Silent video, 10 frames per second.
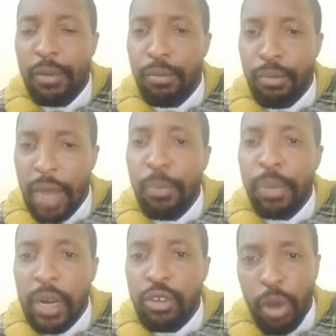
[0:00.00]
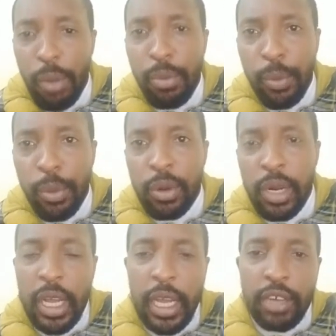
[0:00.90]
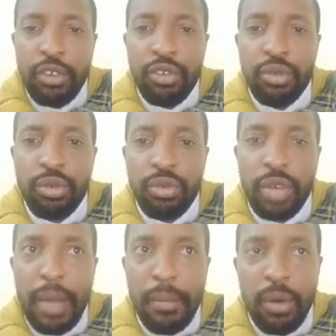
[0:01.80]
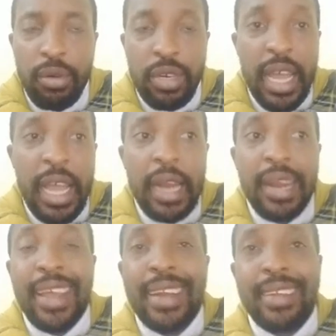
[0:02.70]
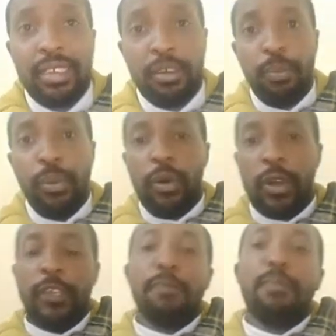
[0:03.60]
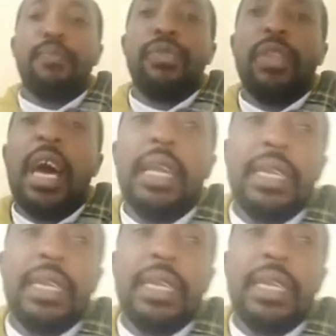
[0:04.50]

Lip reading: appeal to our people to come out and support that,